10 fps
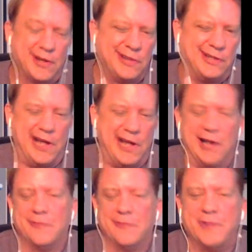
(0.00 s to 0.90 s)
the
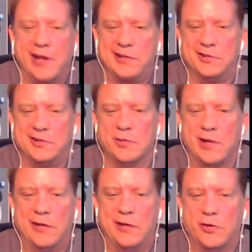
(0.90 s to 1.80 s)
talent for next year.
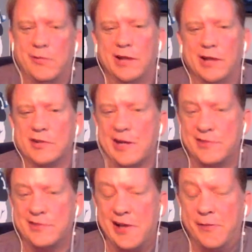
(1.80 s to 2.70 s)
We're not doing mock
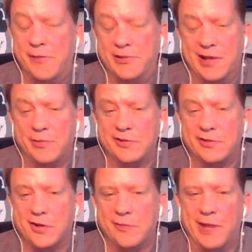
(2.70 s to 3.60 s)
drafts yet, but that'll be
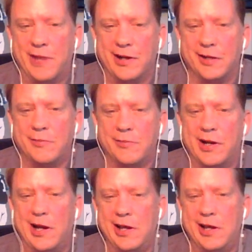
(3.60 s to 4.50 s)
starting back up. But
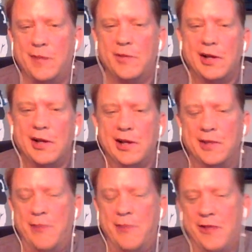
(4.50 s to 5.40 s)
I am
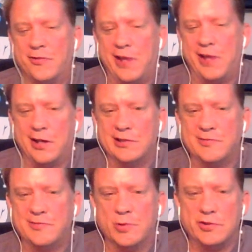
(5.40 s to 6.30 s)
the Panthers
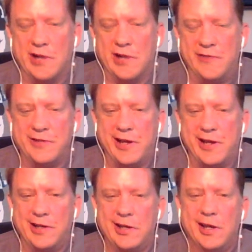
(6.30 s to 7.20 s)
analyst for Draft
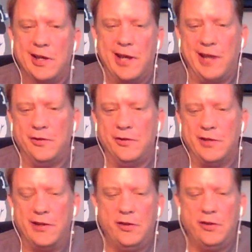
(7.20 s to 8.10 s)
Tech, and
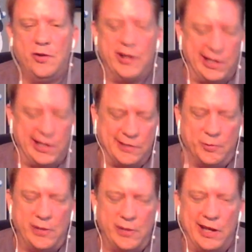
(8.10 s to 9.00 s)
you can catch up
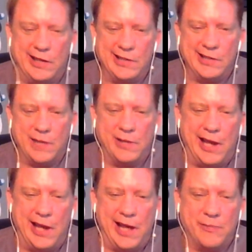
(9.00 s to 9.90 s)
with me anytime
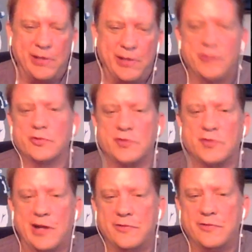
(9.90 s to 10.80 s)
at Panthers
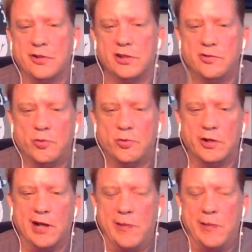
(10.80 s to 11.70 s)
Drafter on
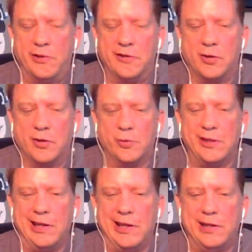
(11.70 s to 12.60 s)
Twitter. Happy to talk with
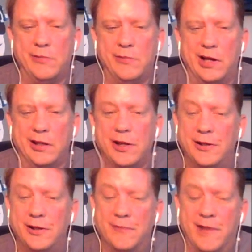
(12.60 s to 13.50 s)
anybody.
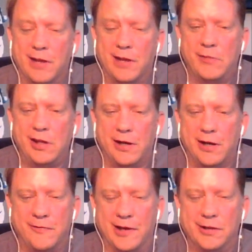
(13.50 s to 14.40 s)
You follow me,
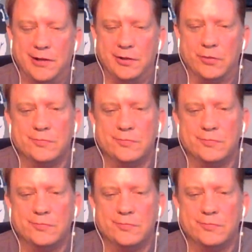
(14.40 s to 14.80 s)
I'll follow you.